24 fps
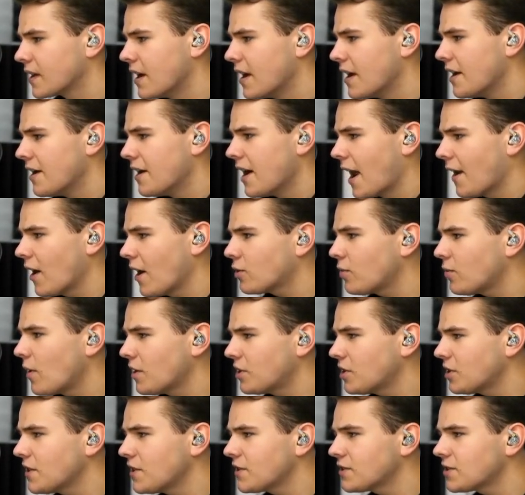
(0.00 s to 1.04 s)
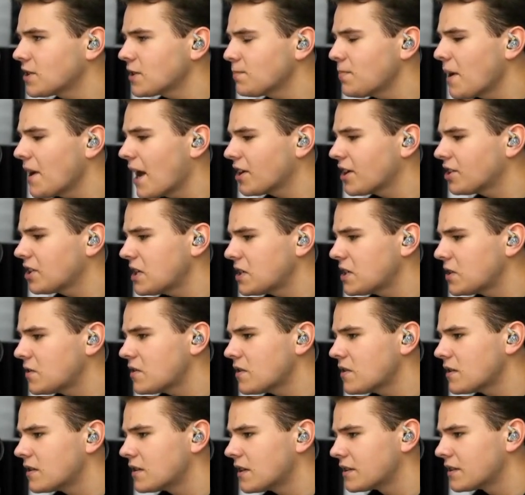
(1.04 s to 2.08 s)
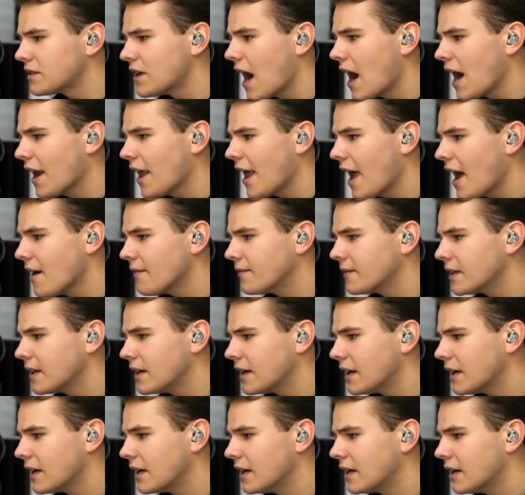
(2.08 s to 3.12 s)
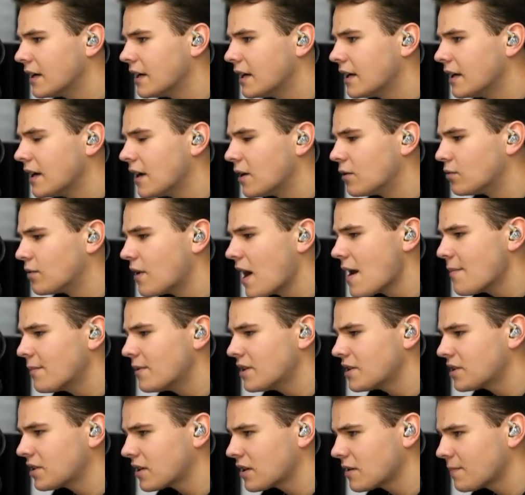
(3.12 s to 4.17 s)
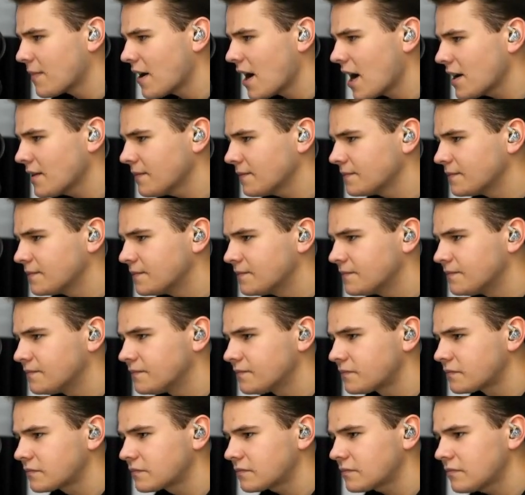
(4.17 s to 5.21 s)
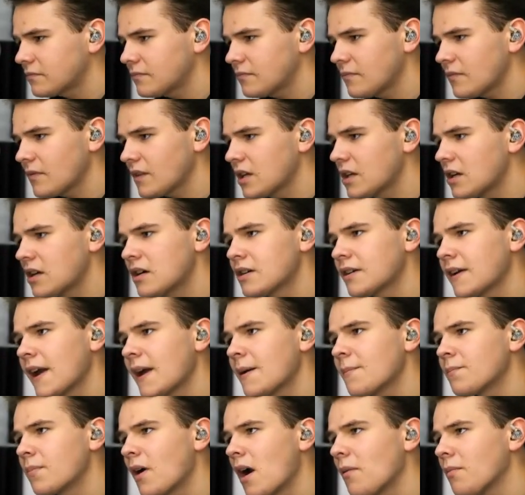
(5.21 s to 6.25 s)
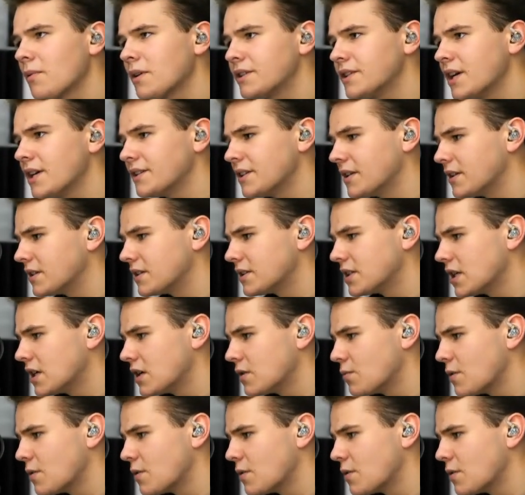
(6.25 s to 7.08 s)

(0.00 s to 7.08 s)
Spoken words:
I'm not quite sure. This suspend actually does not have a rammer turbine. Okay, it probably doesn't.